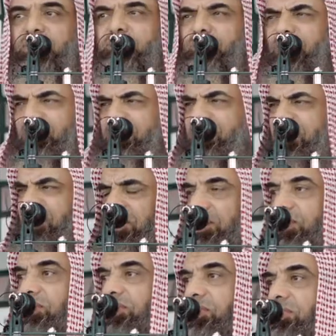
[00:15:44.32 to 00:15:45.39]
Brothers and
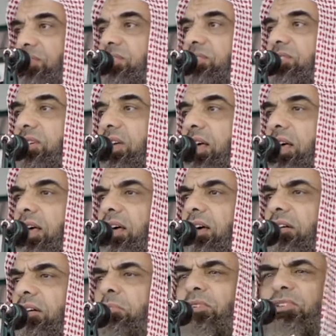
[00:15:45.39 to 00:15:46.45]
sisters,
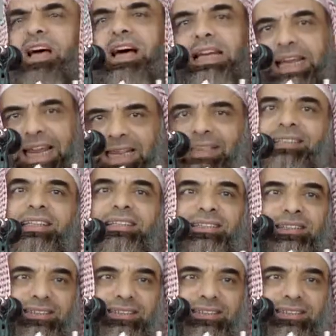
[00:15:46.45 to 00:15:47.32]
Ramadan ended.